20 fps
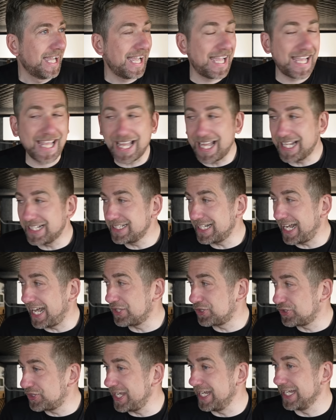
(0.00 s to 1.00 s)
And I
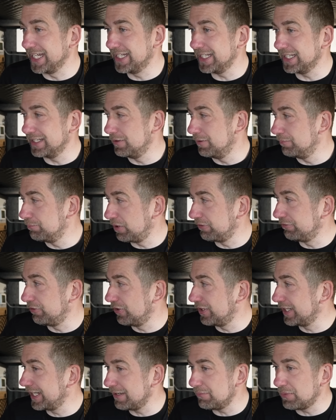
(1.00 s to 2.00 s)
think,
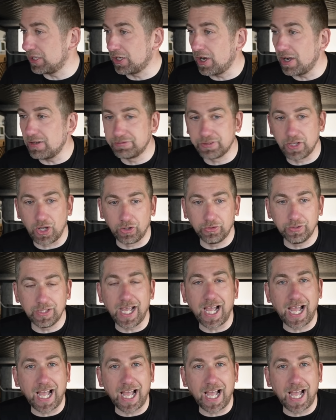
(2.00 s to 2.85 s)
before I get my coffee on,